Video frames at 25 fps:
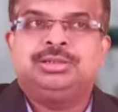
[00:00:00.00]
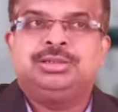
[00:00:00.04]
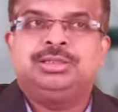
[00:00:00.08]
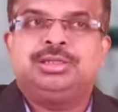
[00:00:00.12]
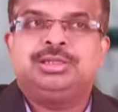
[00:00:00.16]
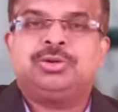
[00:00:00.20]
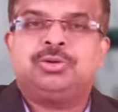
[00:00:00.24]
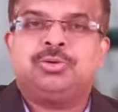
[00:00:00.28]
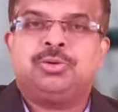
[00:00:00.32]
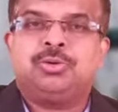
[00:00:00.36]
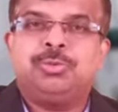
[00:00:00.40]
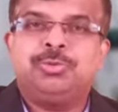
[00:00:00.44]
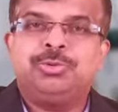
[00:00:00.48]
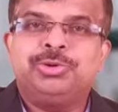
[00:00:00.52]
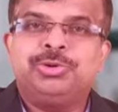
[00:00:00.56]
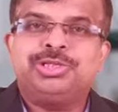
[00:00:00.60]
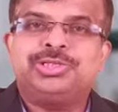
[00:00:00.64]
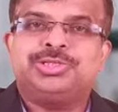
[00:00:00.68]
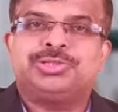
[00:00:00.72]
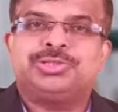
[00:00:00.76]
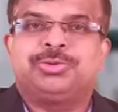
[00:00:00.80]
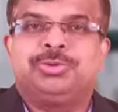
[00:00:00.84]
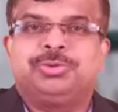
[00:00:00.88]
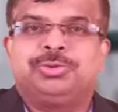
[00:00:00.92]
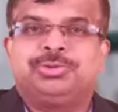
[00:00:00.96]
The
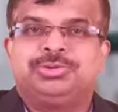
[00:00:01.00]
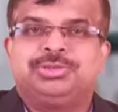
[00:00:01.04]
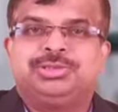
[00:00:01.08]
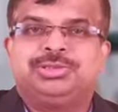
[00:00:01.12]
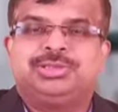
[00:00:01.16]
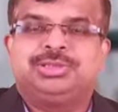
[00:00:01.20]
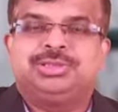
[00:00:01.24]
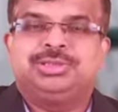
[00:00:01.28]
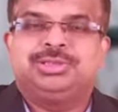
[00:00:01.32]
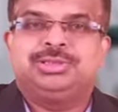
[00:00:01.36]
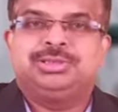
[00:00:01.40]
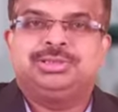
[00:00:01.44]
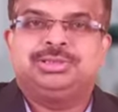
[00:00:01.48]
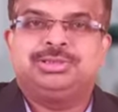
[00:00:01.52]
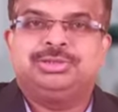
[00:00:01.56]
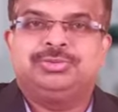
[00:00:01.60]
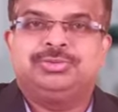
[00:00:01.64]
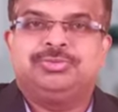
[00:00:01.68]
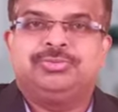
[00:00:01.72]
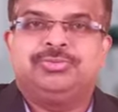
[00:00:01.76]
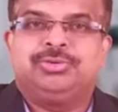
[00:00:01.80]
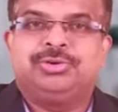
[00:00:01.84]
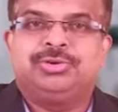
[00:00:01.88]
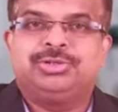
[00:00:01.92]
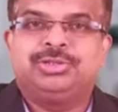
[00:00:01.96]
commonest cause
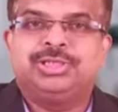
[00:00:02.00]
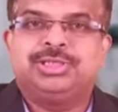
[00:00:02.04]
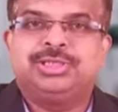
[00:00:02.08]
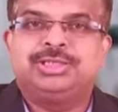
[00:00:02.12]
for